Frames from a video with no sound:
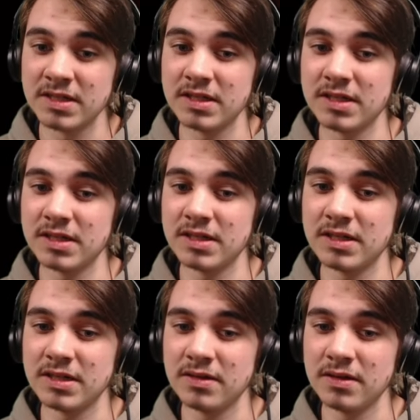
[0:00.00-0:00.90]

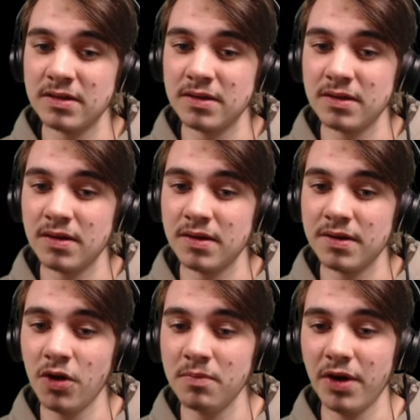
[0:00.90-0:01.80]
Uh,
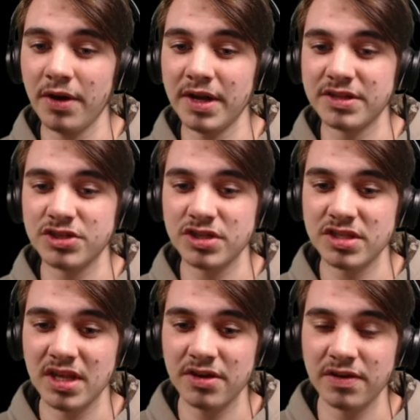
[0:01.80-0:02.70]
nope. Alright, it's just
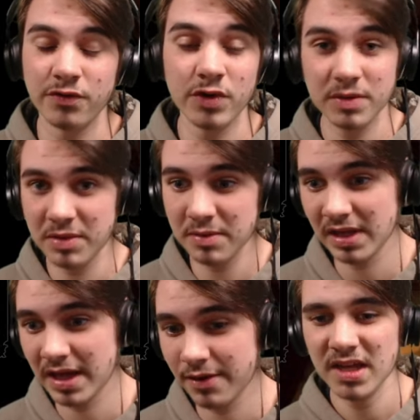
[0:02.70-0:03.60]
there to freak
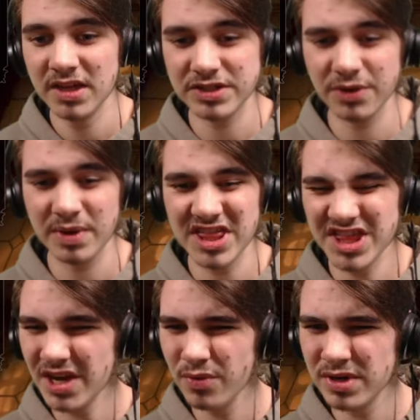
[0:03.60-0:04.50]
people out. Yeah, so I
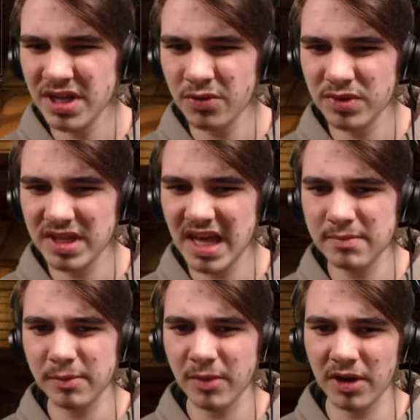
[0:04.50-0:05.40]
think we're done with the game.
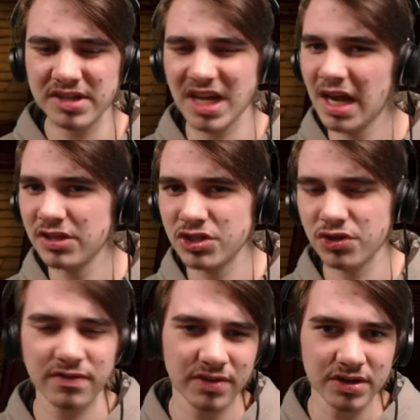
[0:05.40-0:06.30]
I'm not entirely sure
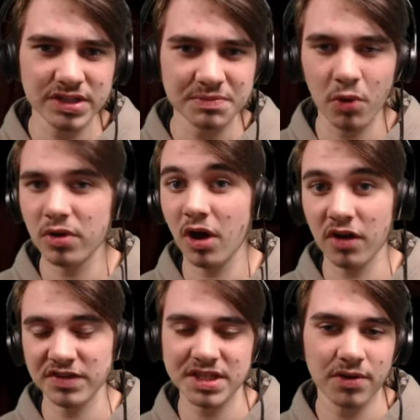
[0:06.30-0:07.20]
if there is more.
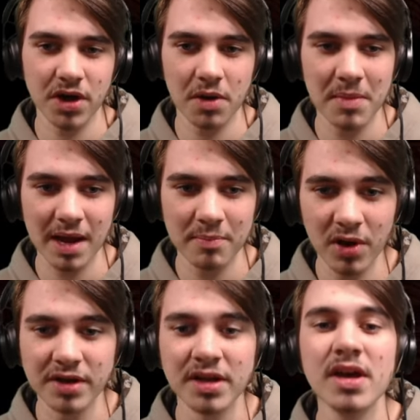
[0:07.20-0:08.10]
Obviously, I'll come back.
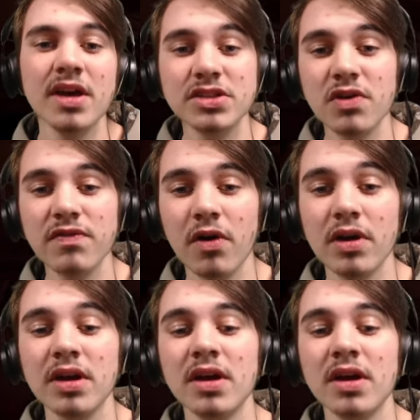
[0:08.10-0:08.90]
But so far,